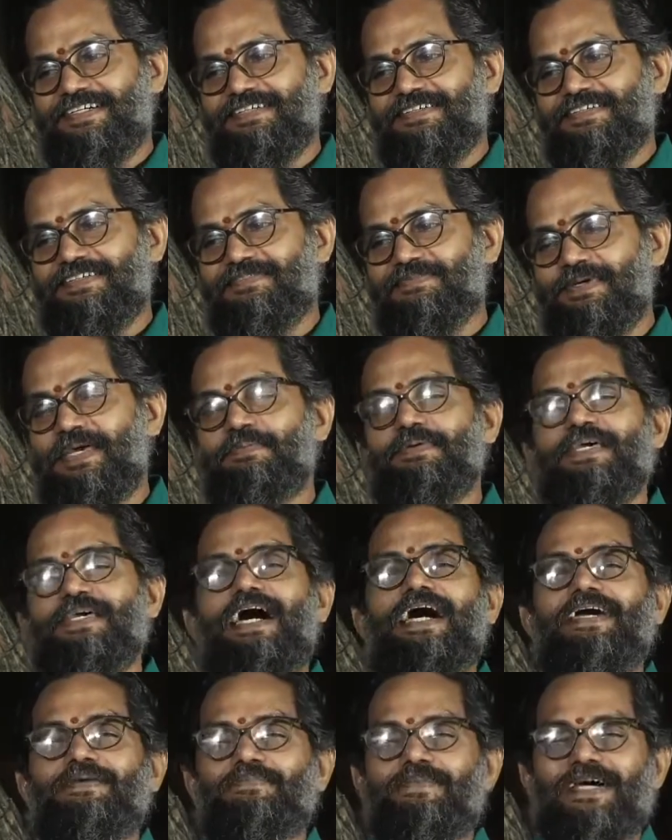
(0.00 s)
Maybe
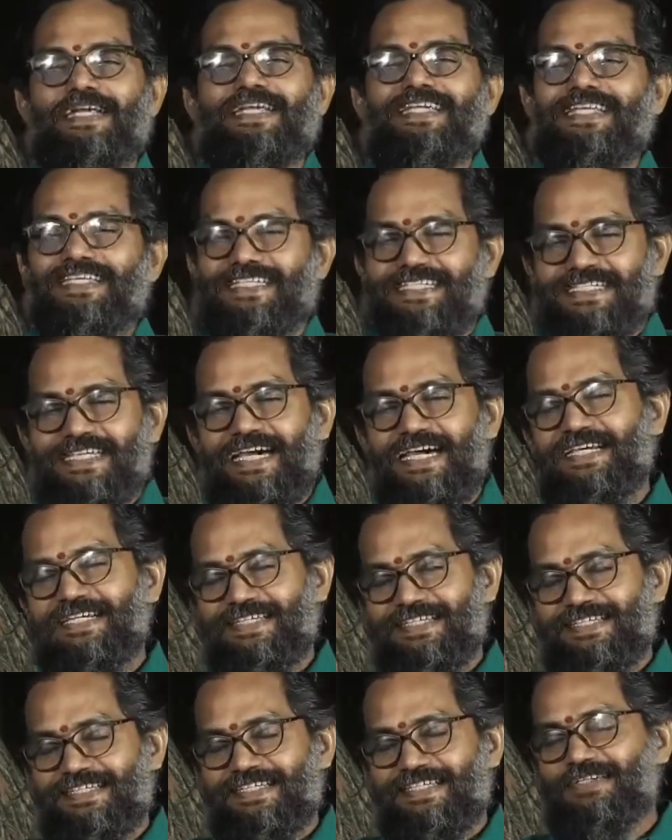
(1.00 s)
I am
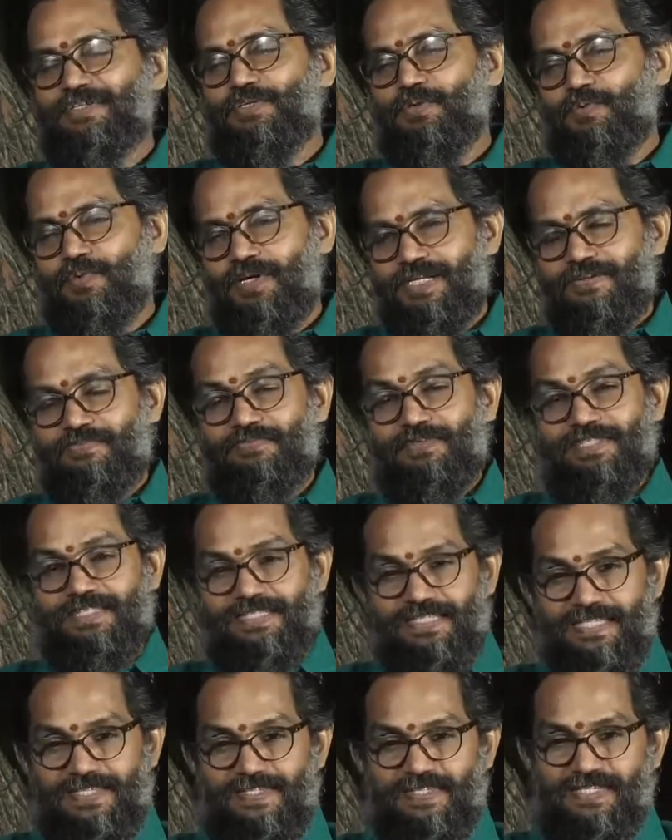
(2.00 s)
destined to work with
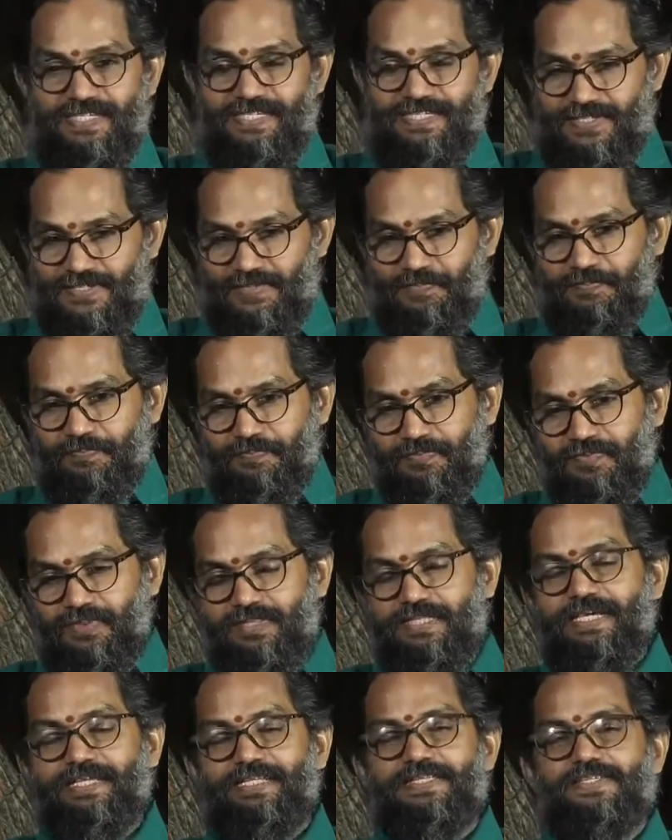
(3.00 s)
these kids.
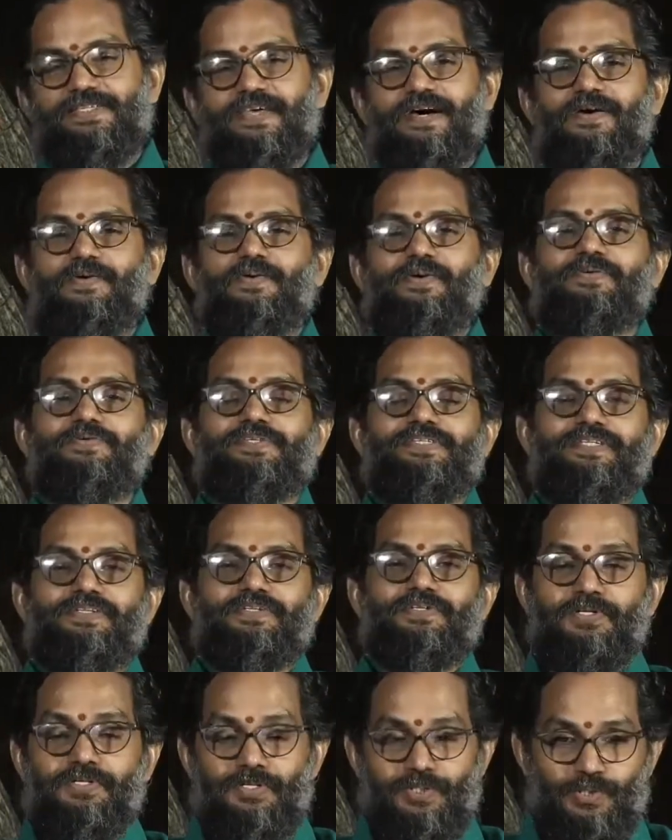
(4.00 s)
That is how I was
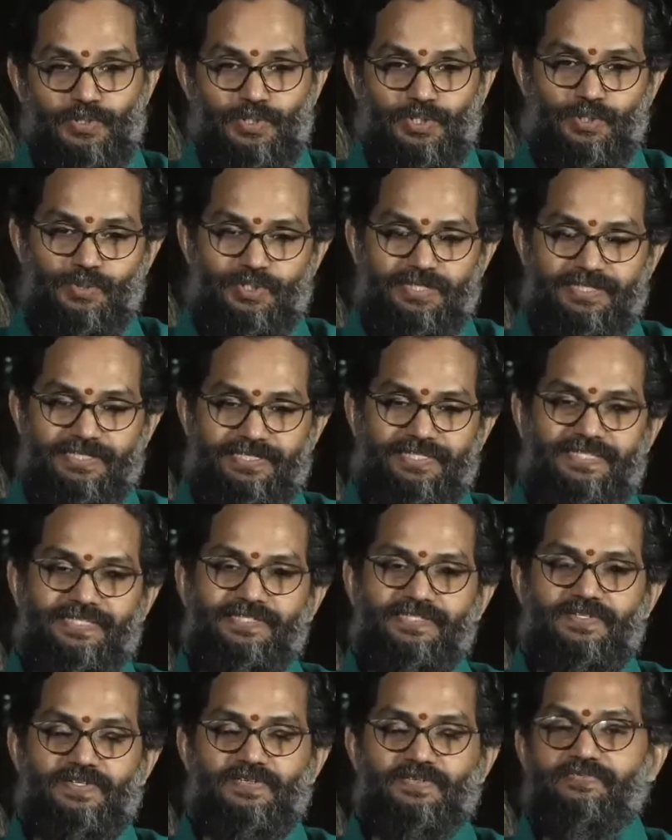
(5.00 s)
introduced to
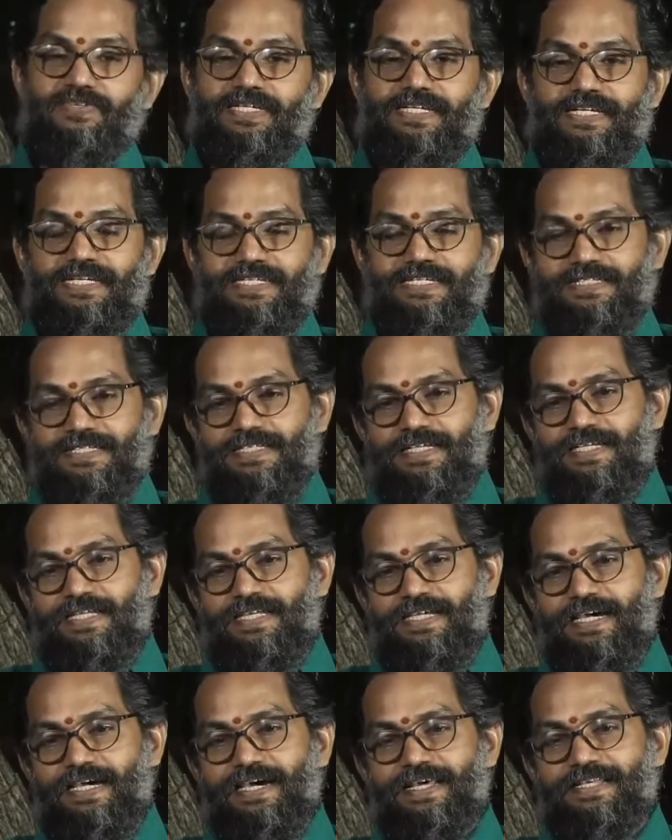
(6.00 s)
this field,
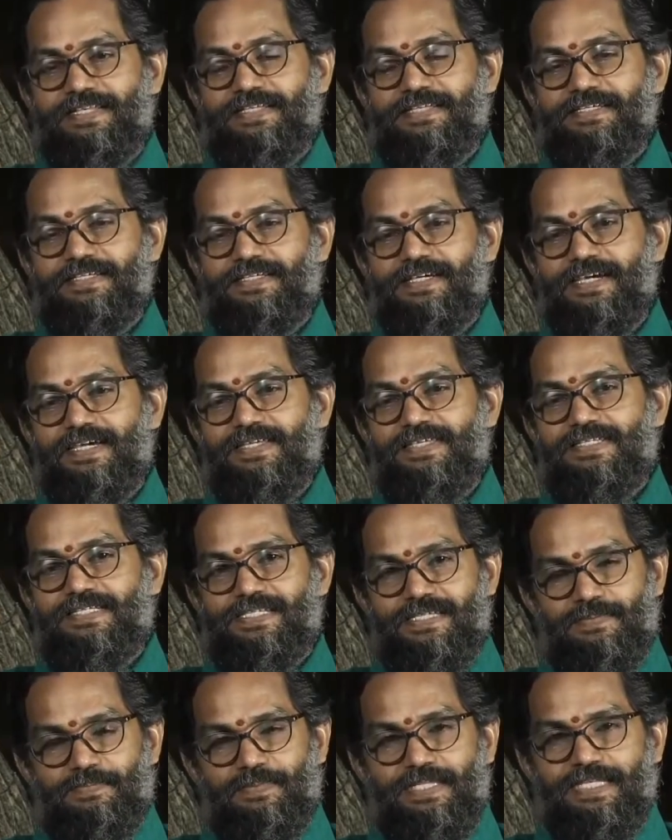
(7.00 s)
and I
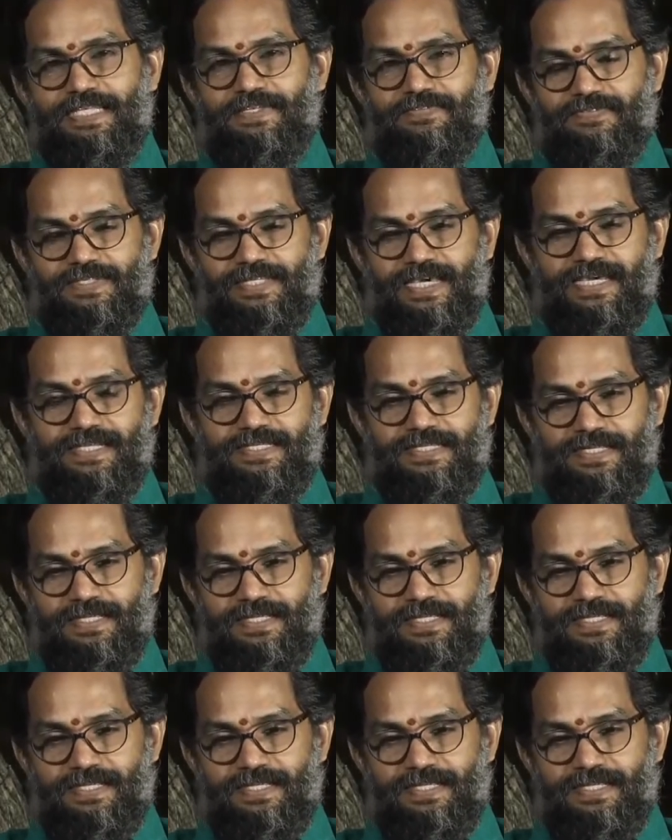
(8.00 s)
still believe that